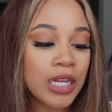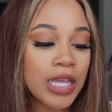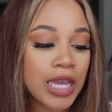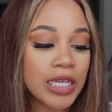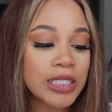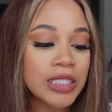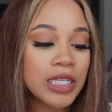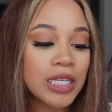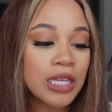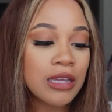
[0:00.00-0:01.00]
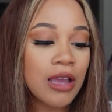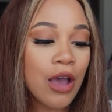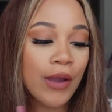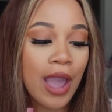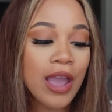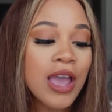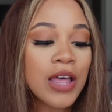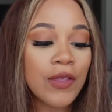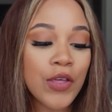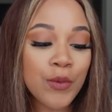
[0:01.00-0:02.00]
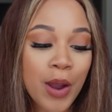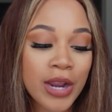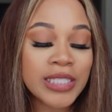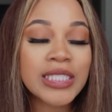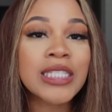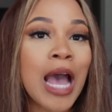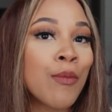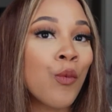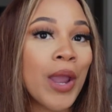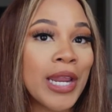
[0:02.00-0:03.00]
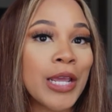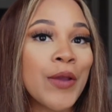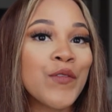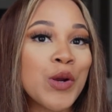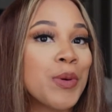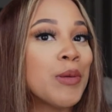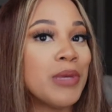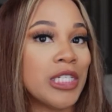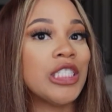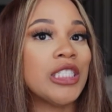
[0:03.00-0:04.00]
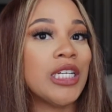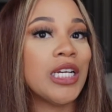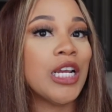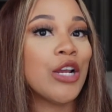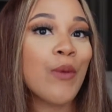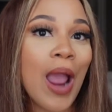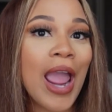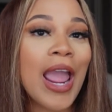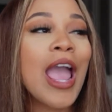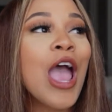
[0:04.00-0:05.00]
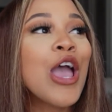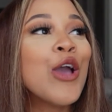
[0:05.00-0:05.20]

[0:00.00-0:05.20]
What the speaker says: Yes. Okay. The other part is stop waiting for permission, right?